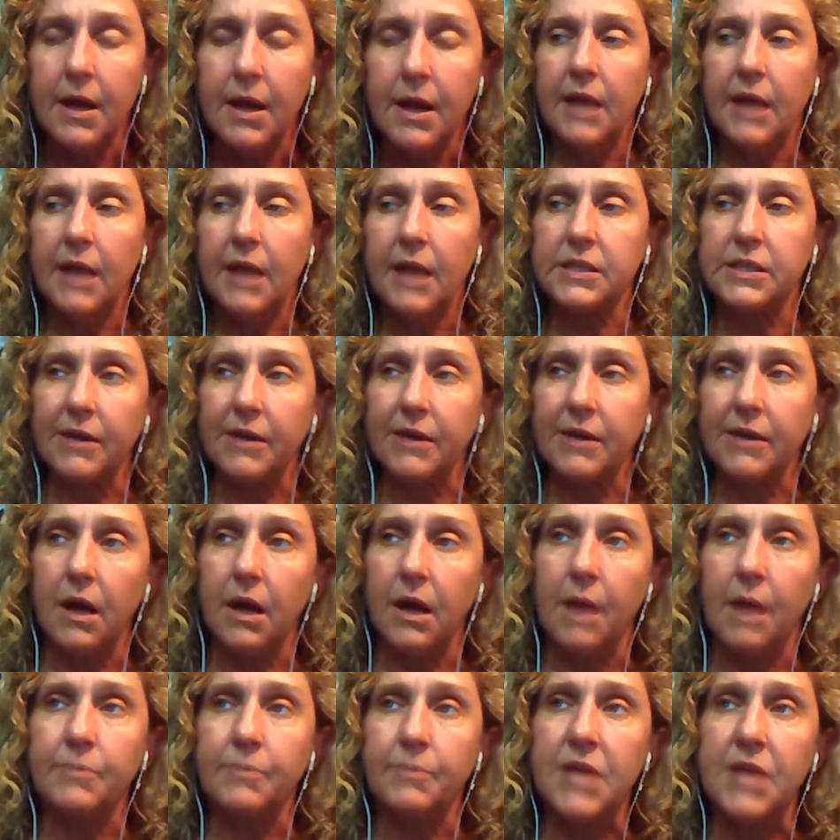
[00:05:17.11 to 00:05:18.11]
It's about
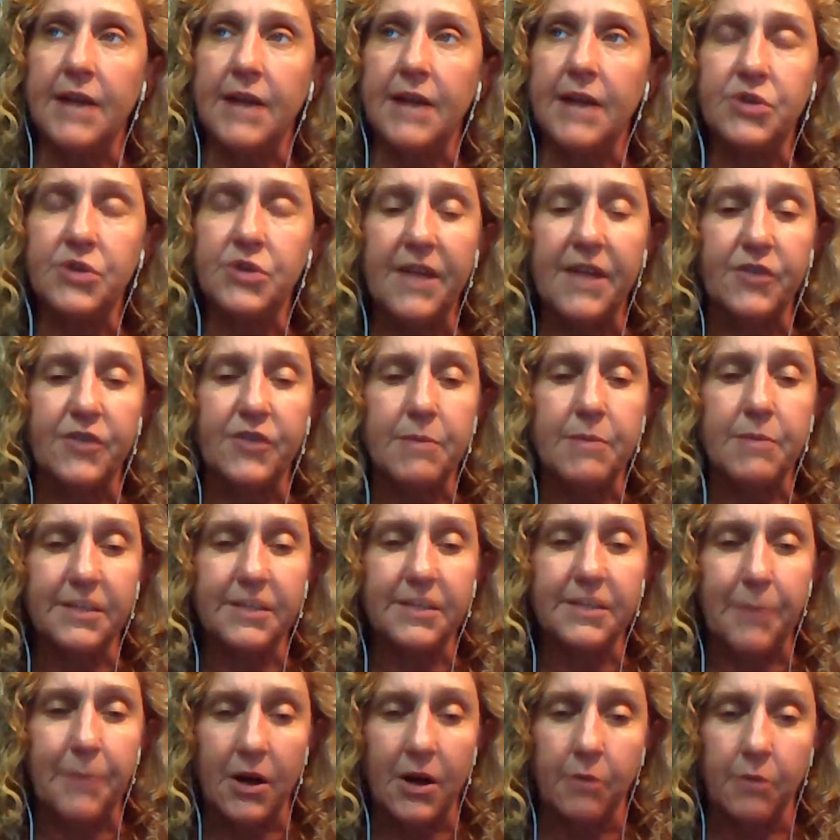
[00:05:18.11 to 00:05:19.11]
10 years after my
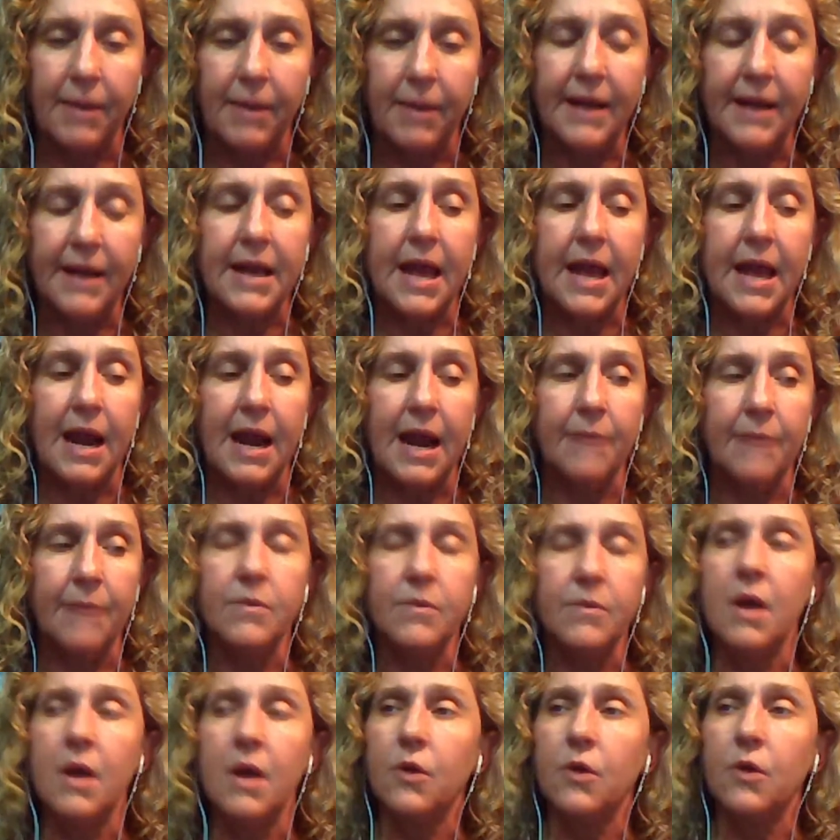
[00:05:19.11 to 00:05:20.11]
spider bite, and I'm
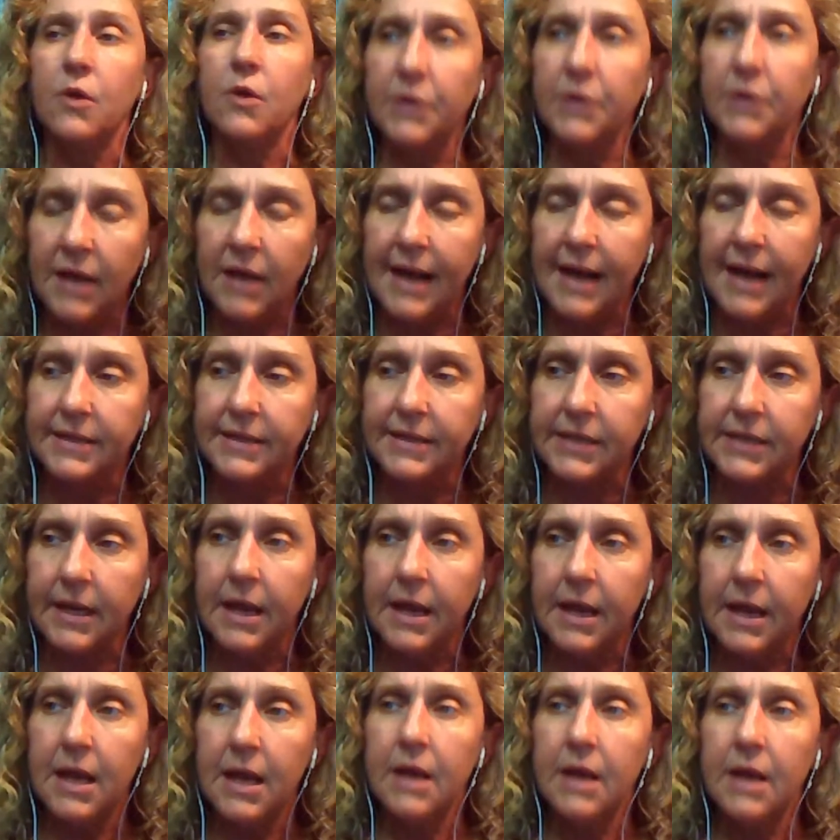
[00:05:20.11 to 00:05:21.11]
realizing,
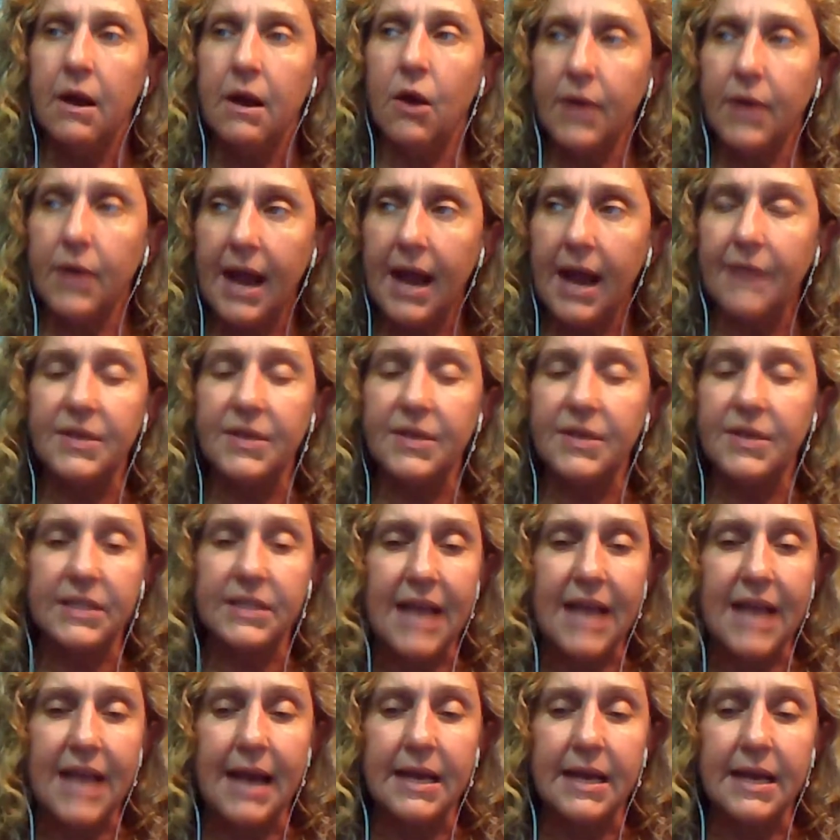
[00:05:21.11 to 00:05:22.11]
okay, this
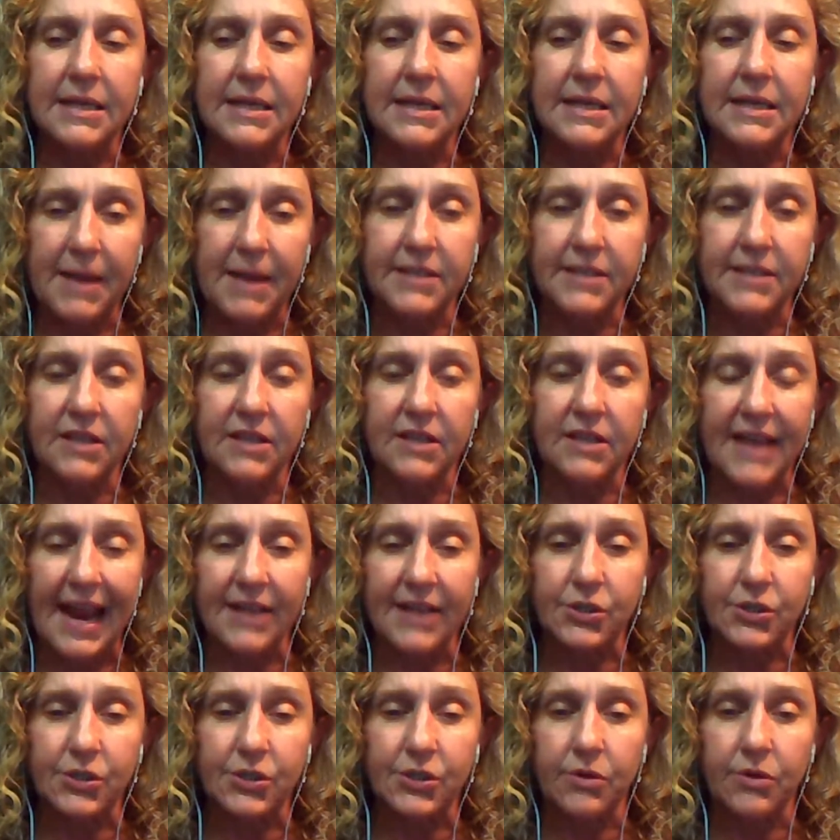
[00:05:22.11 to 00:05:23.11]
guy is basically
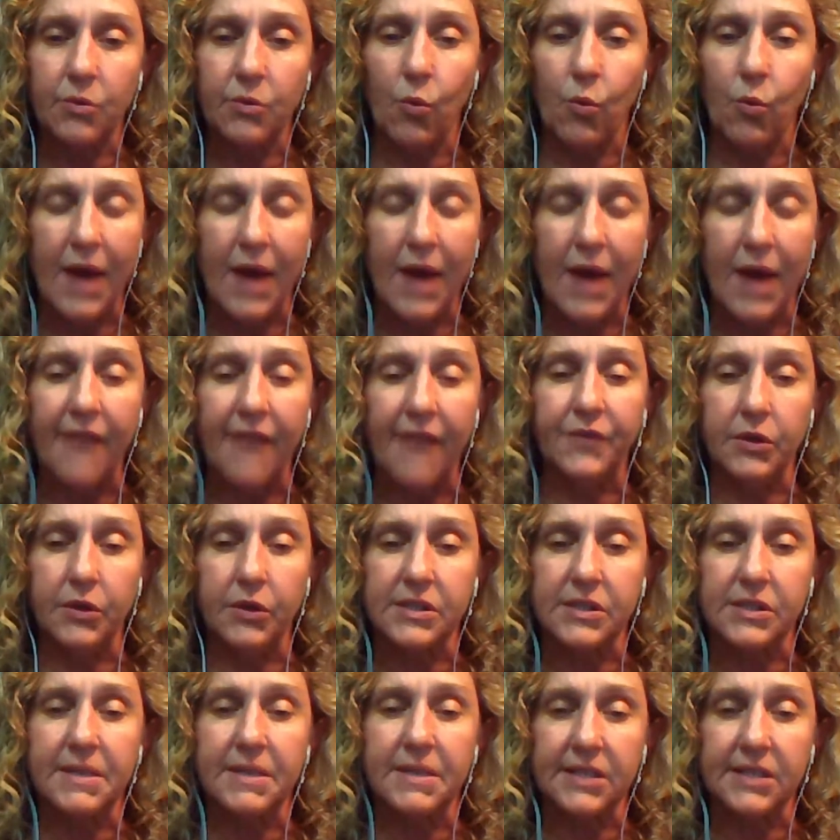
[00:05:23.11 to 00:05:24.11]
answered what I feel is
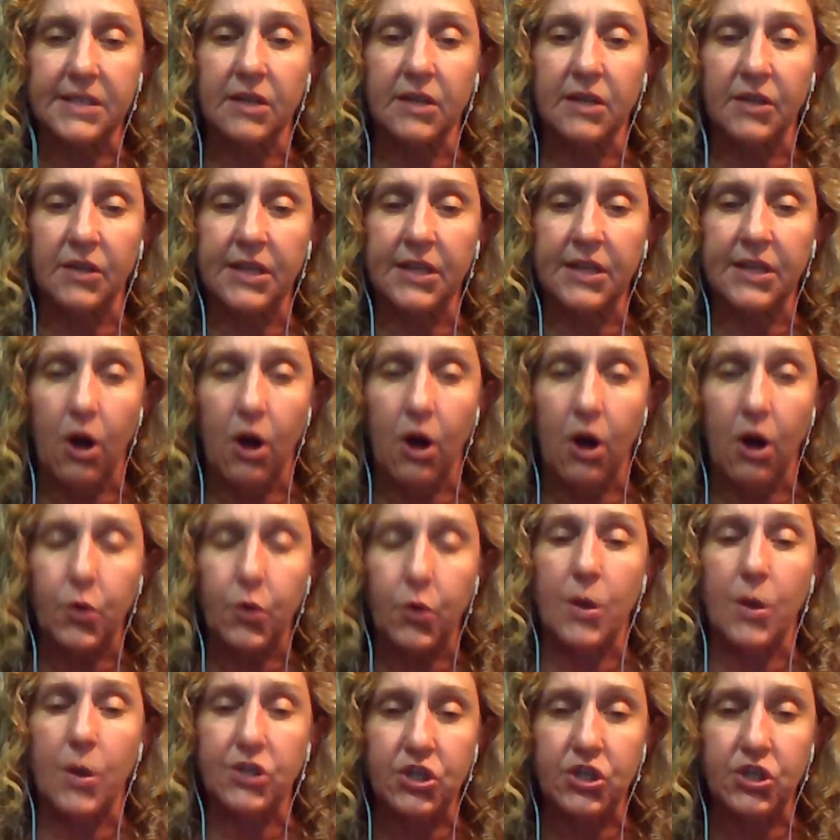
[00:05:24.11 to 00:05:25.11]
the missing link to all the
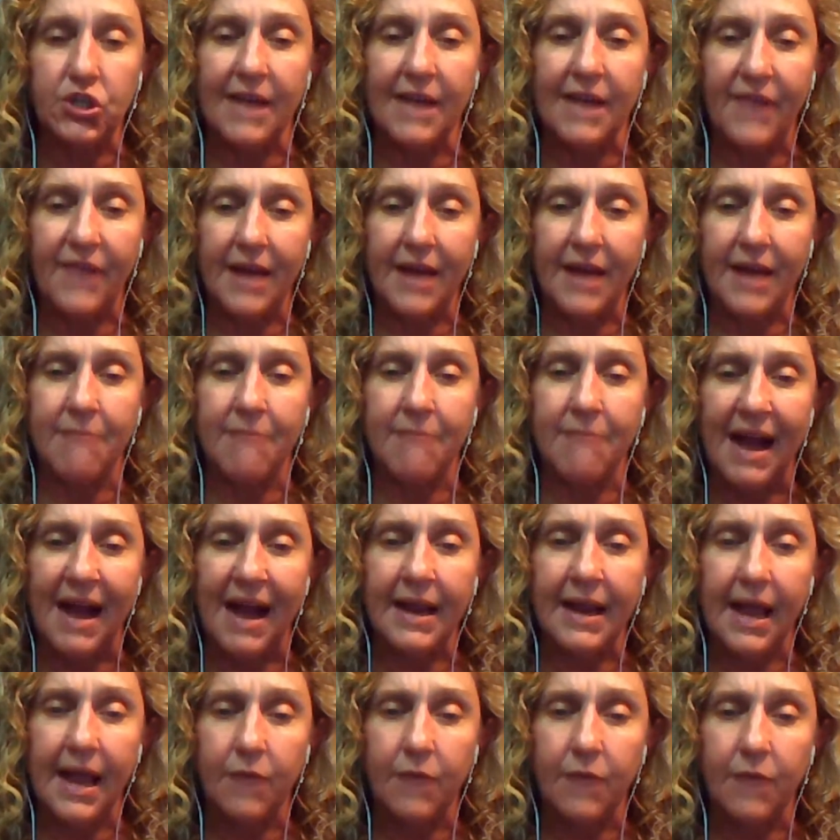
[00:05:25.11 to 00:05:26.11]
questions I've had in my
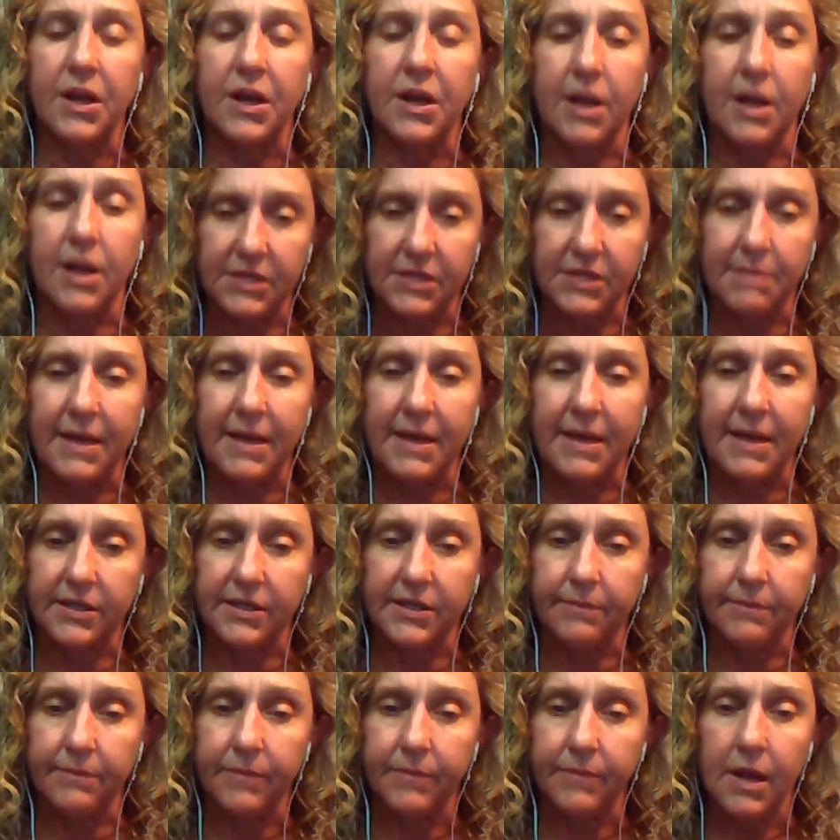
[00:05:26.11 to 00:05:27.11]
head when it comes to
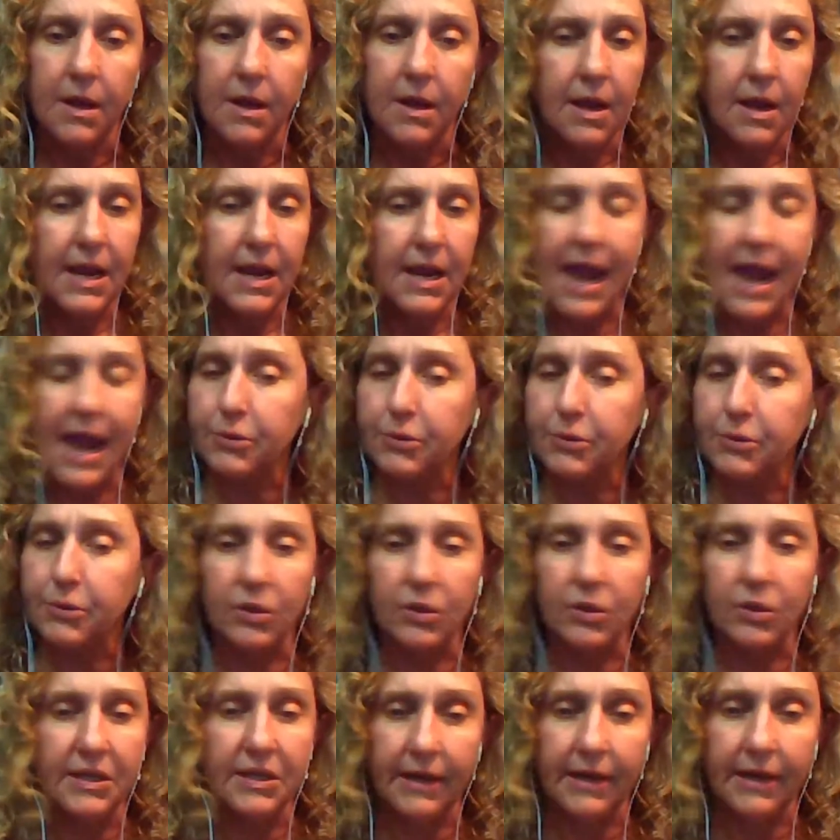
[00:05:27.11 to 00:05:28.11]
medicine. He
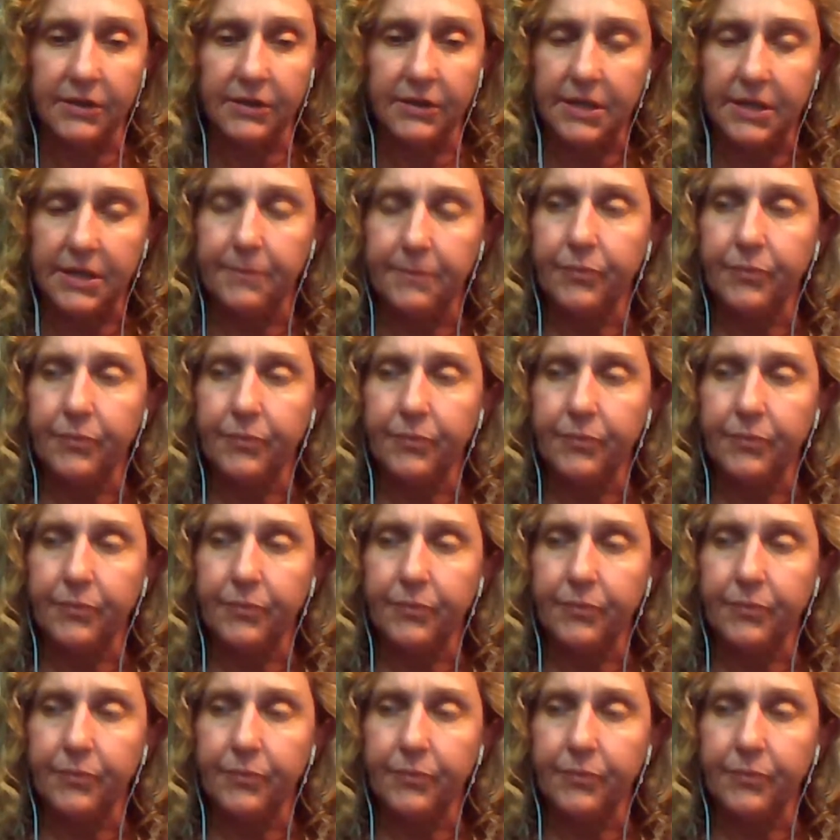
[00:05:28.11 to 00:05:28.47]
absolutely nailed it.